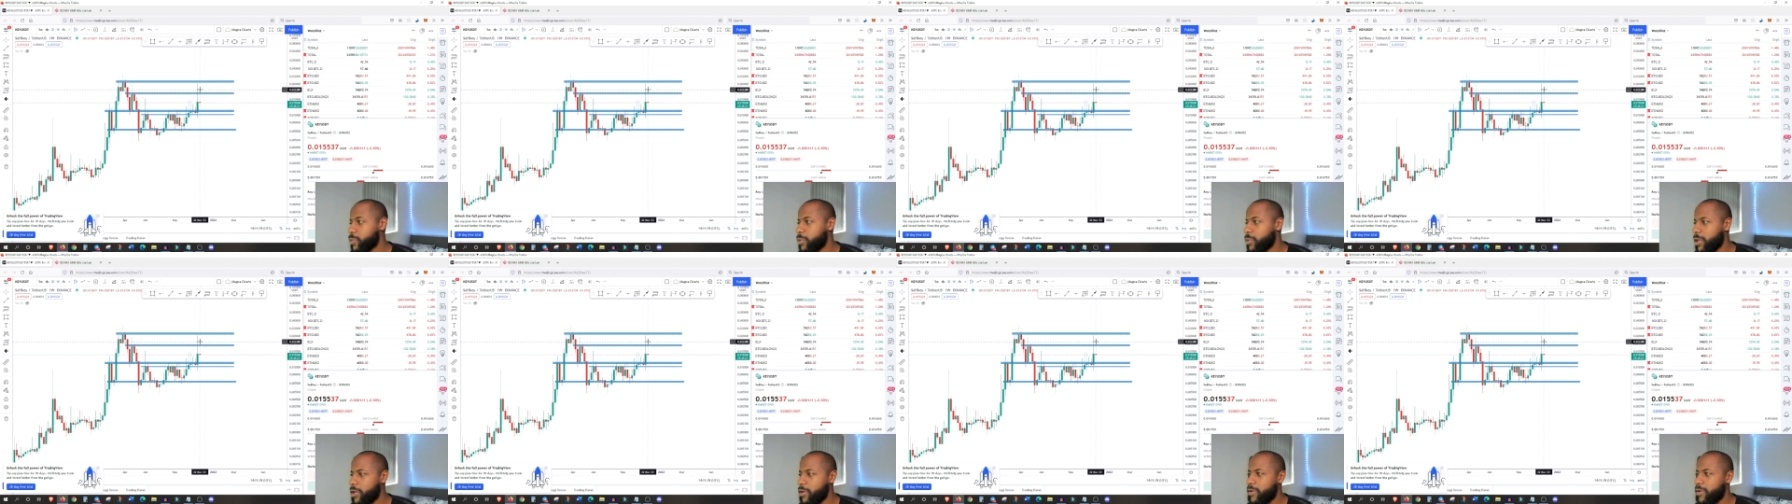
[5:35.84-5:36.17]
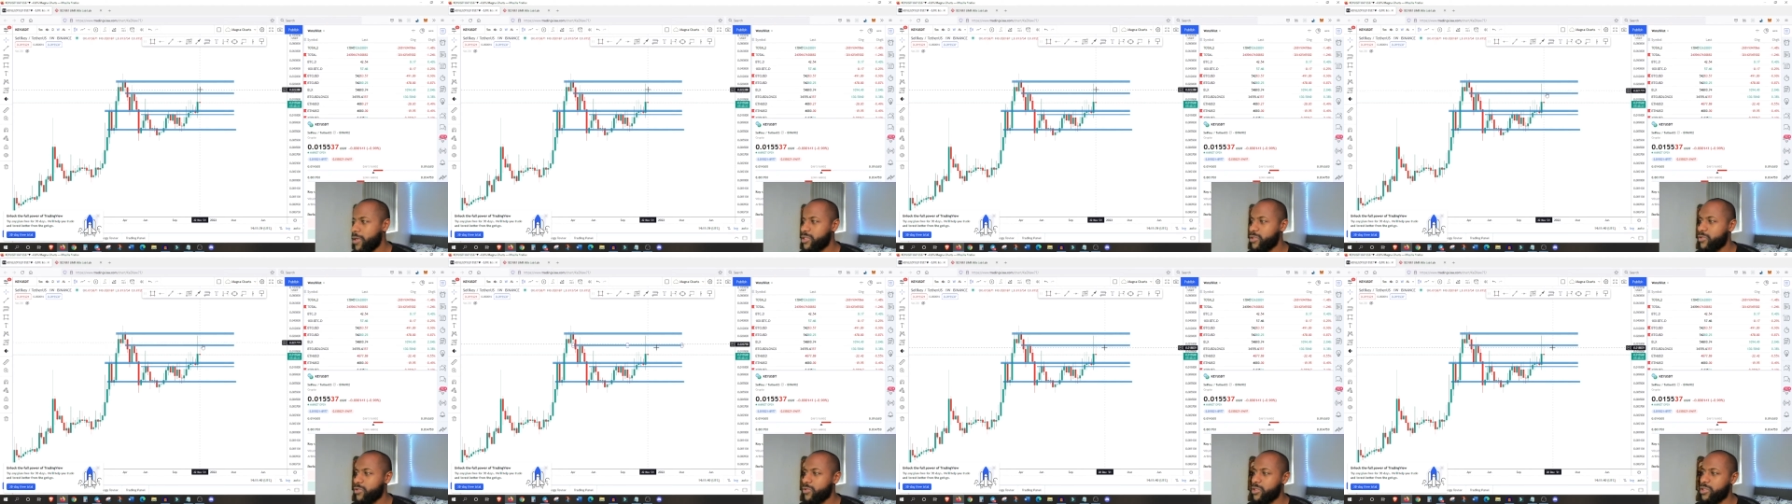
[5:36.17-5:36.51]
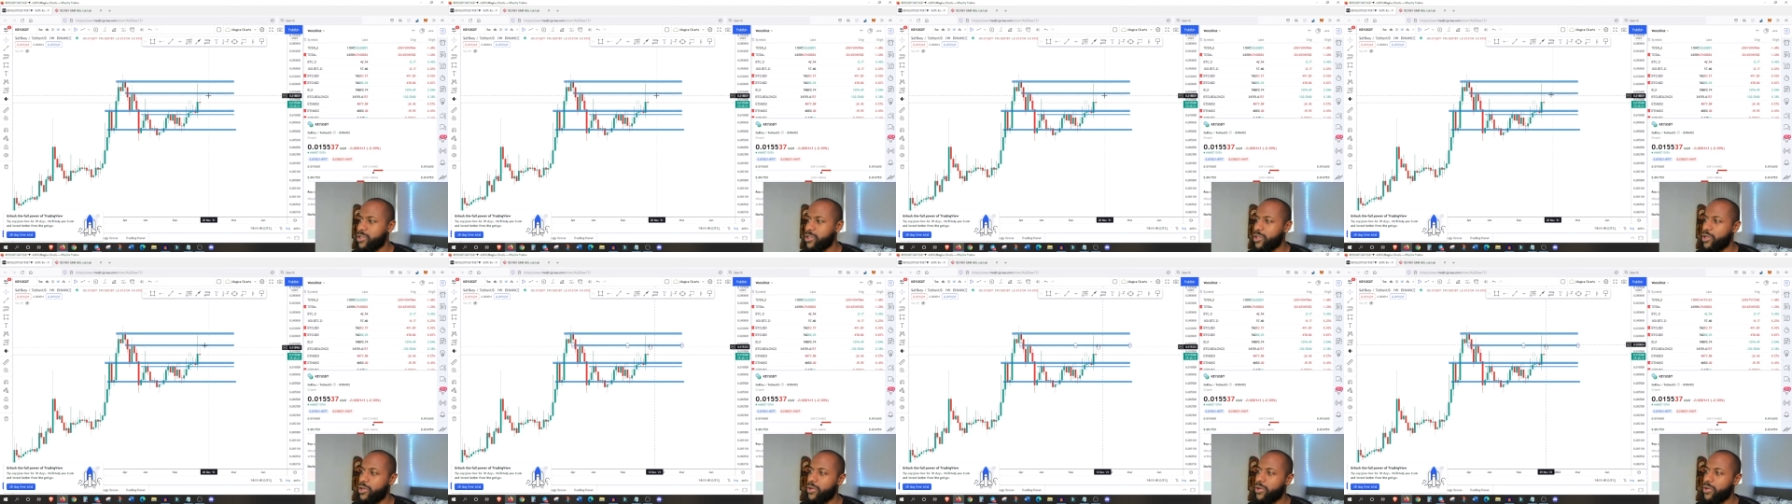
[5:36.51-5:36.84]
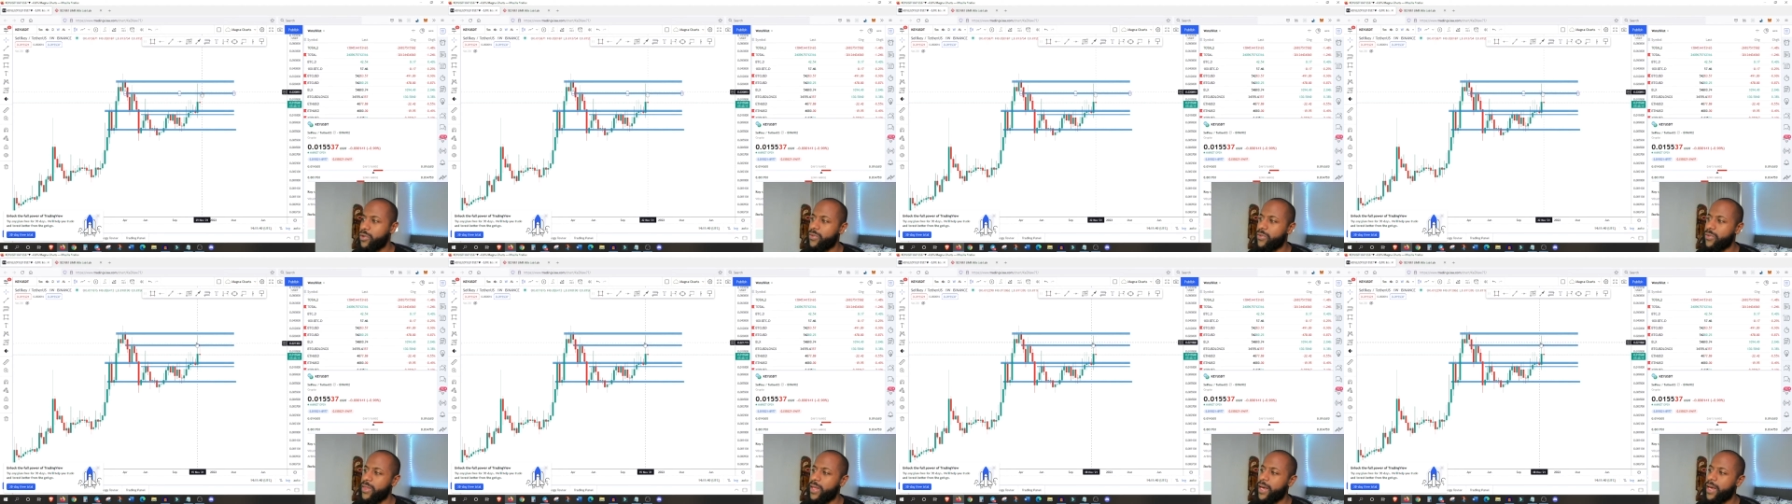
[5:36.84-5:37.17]
as well as a
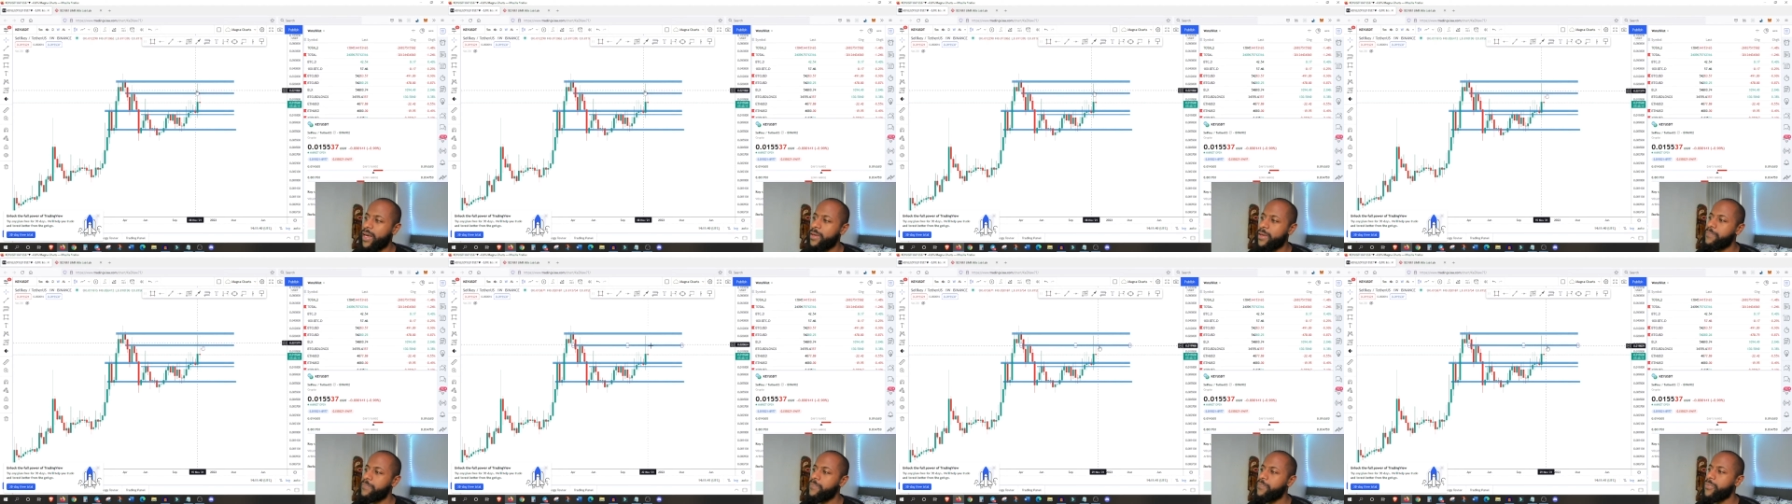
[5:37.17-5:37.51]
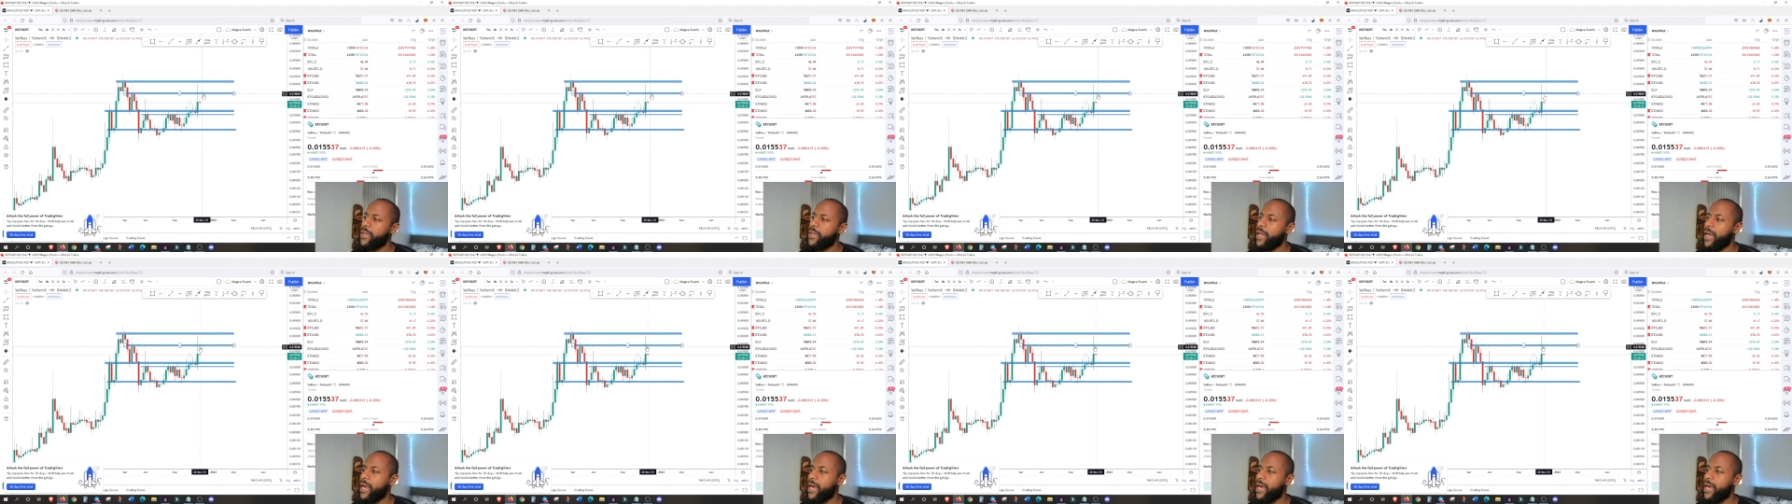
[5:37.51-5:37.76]
result of that.